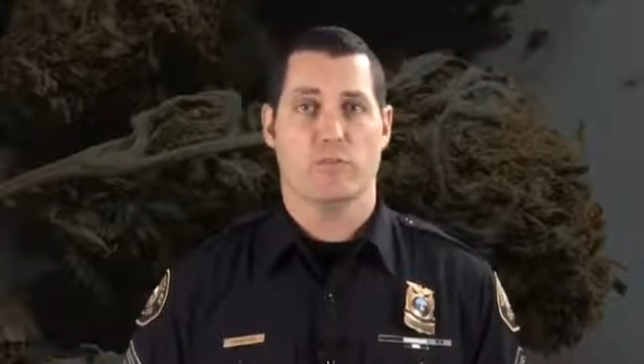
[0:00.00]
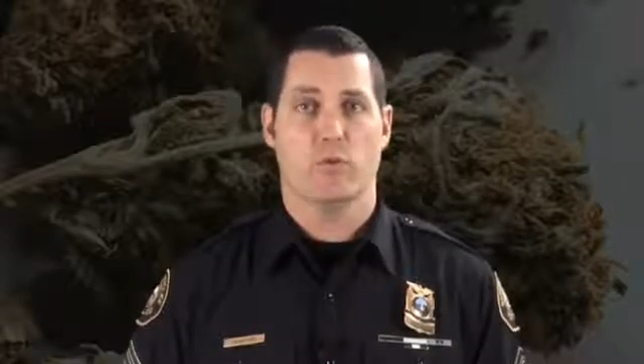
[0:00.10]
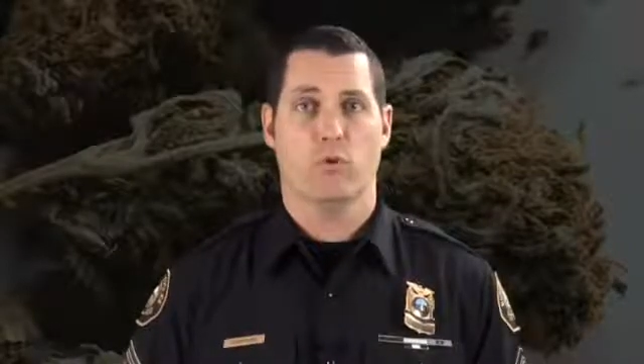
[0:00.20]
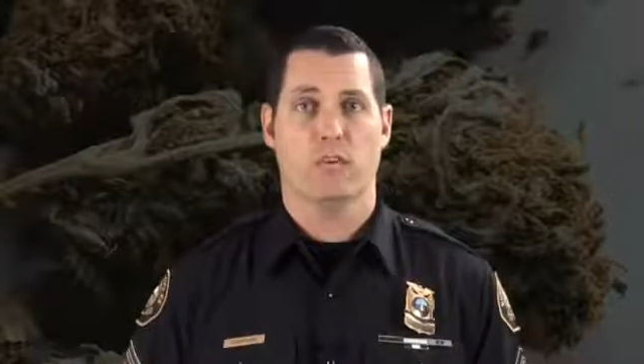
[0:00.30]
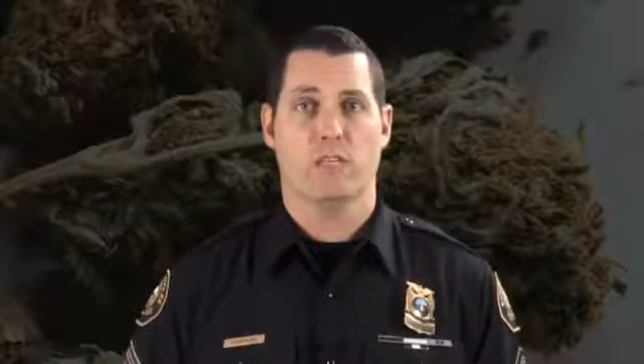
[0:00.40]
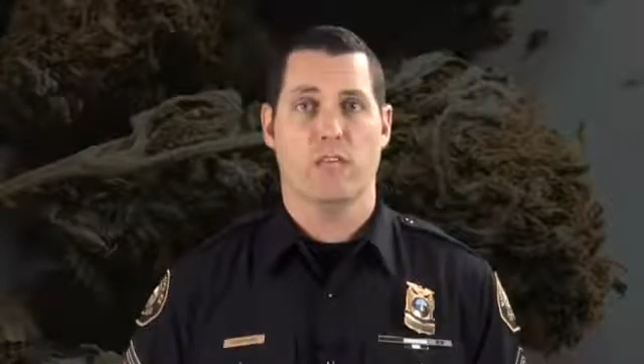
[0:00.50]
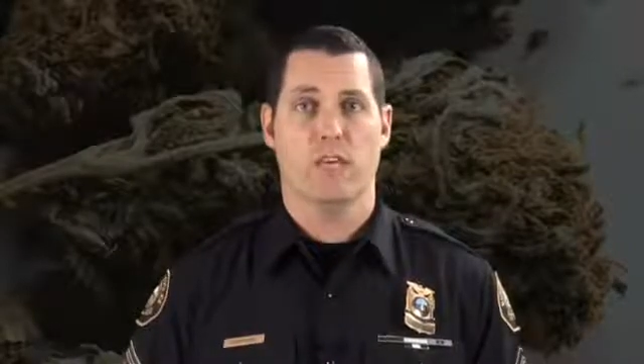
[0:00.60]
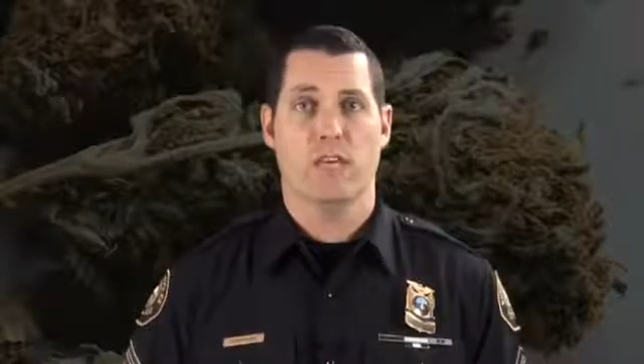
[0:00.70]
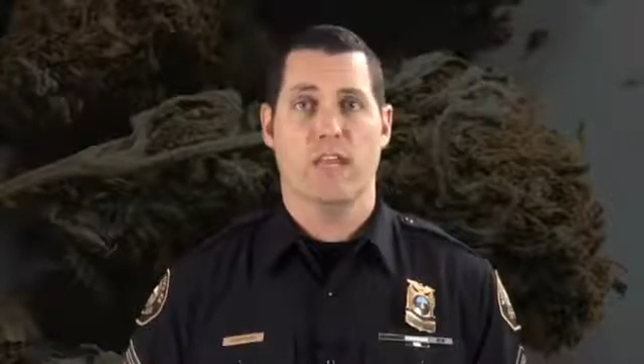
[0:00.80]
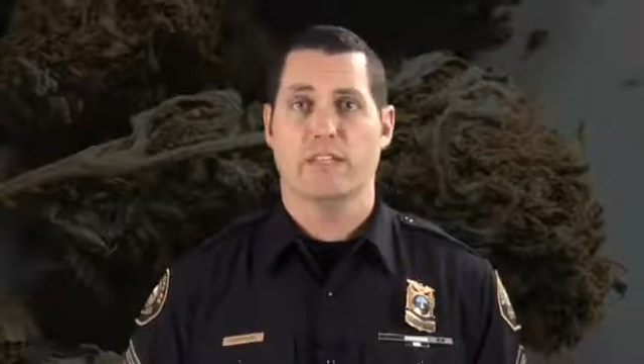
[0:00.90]
in Portland,
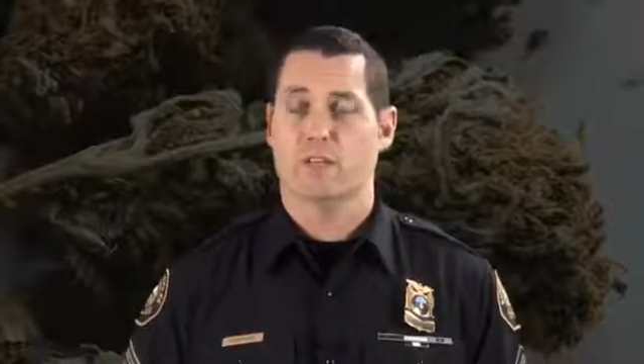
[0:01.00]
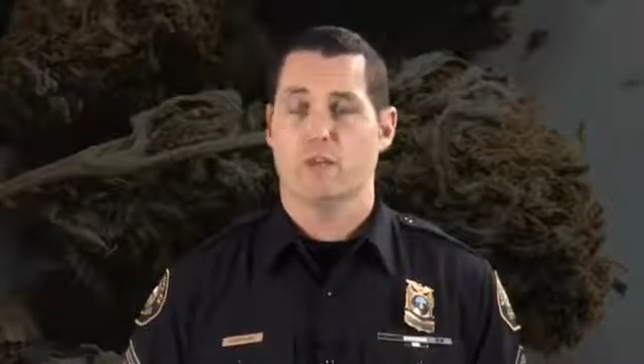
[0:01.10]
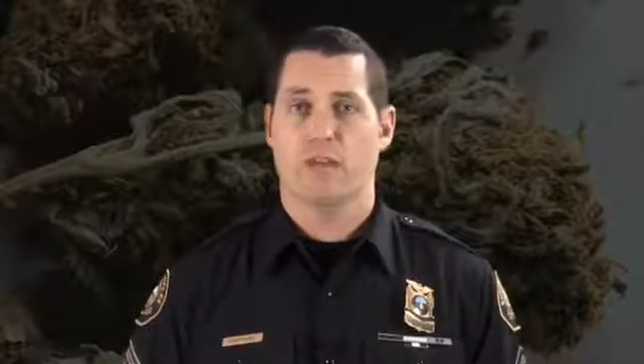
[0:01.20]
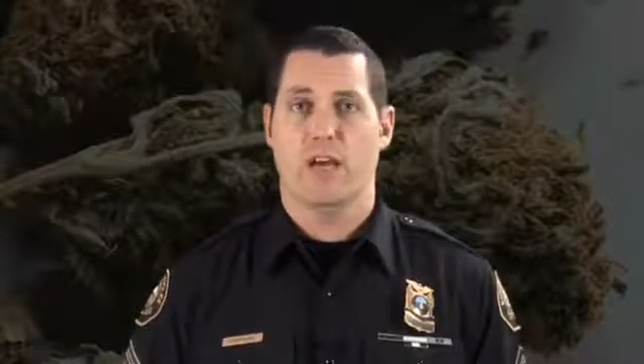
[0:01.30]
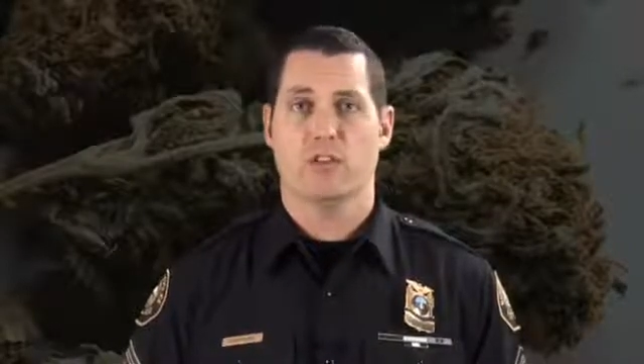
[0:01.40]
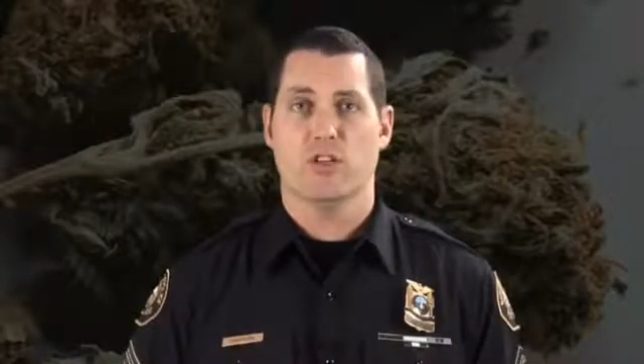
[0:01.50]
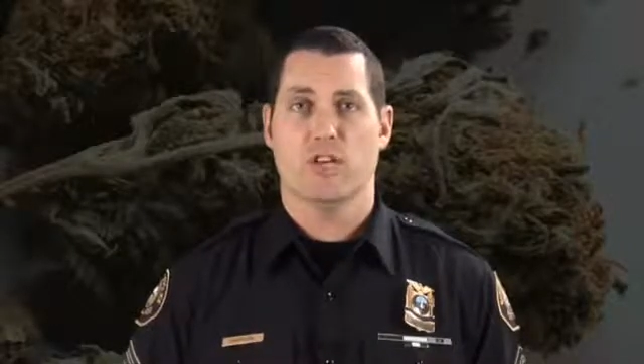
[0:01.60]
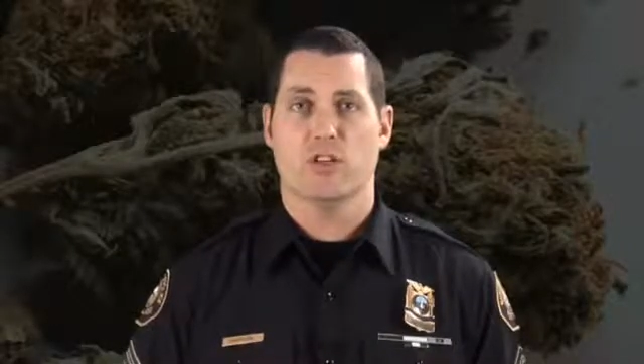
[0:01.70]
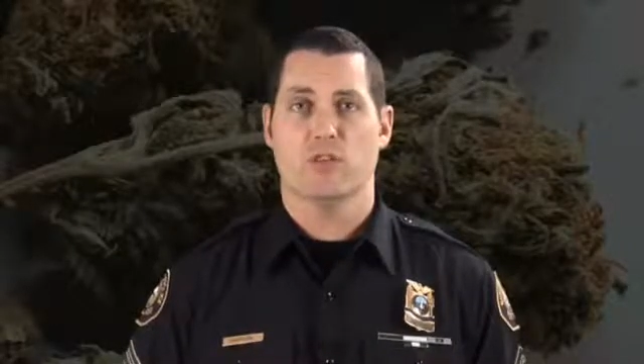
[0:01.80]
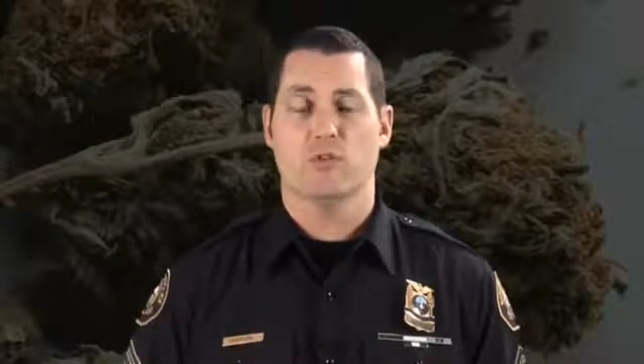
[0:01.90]
and this will not
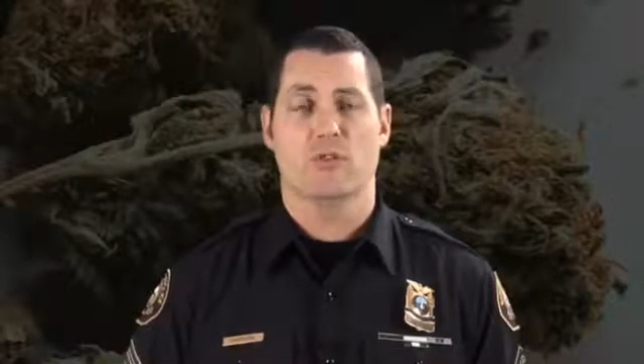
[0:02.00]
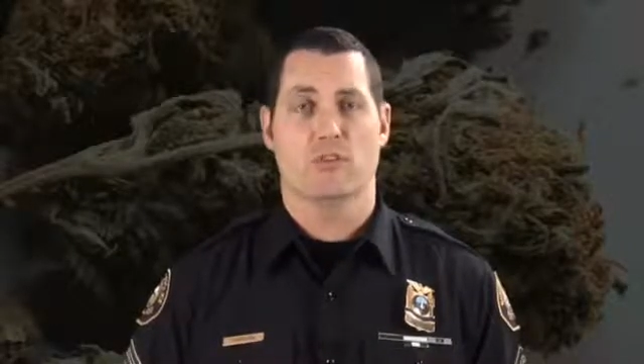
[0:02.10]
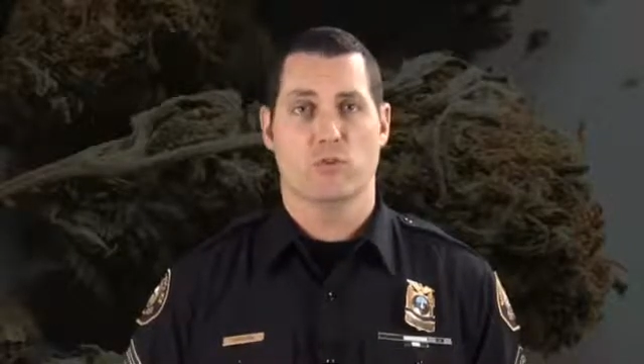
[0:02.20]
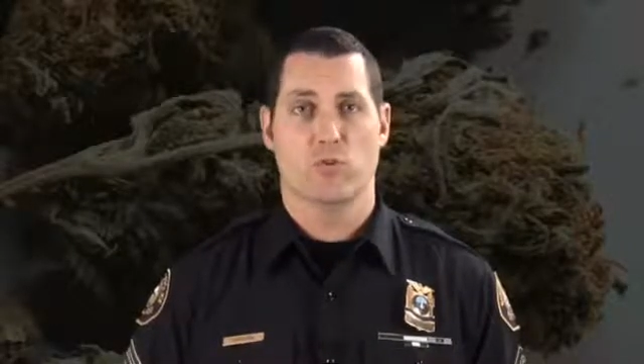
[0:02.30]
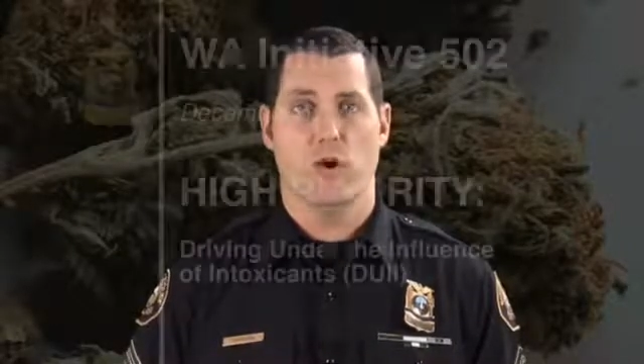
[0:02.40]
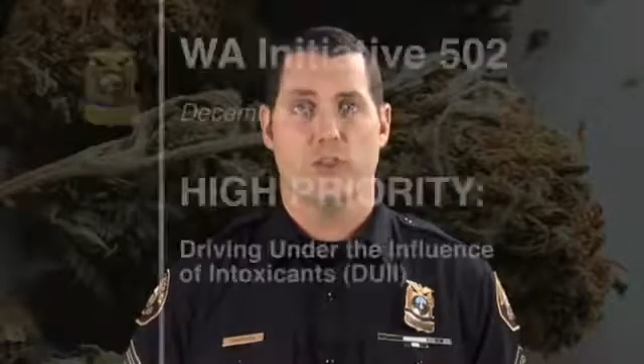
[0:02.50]
change due to the new